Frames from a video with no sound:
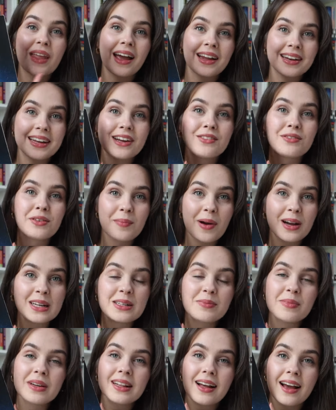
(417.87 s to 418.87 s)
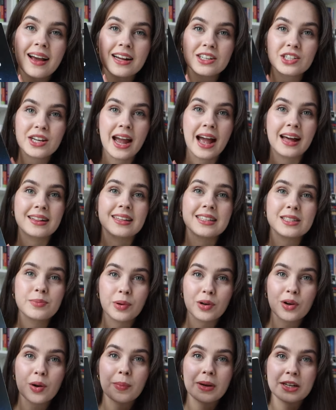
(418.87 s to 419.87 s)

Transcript: And it reminded me that I actually have this book on